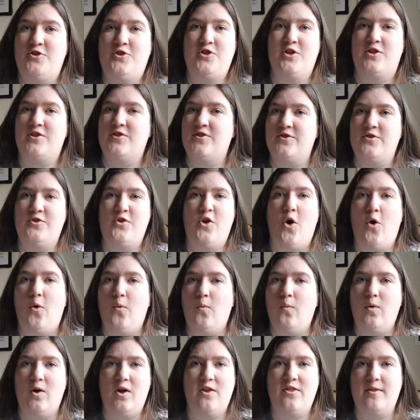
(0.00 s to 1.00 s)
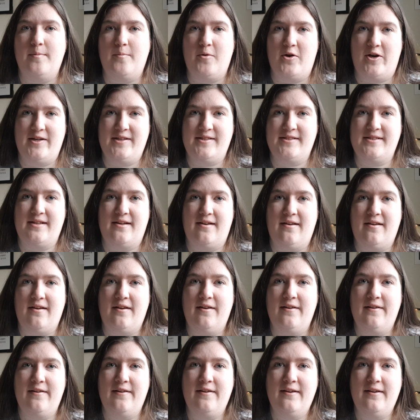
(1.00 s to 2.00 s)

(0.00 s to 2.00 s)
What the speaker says: just not worth the price tag.